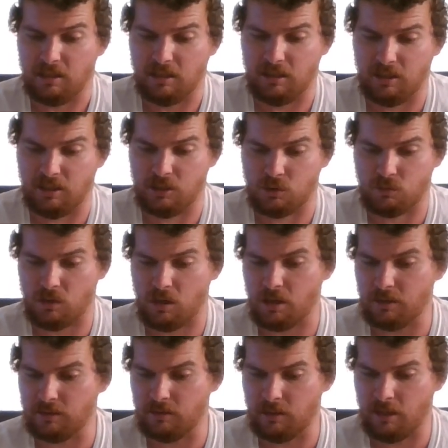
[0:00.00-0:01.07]
Uh,
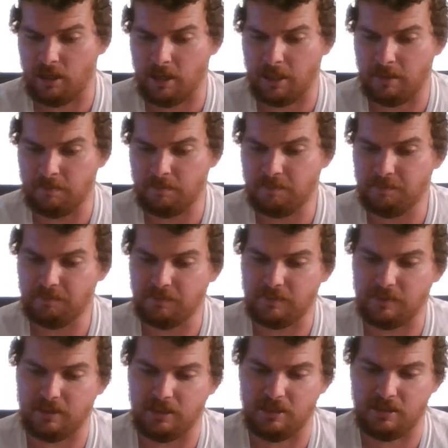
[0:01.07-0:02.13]
Draw the Line
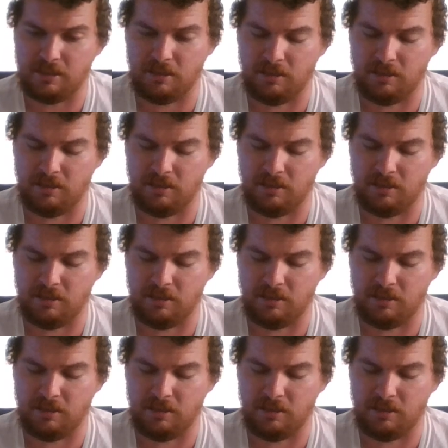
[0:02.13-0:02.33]
is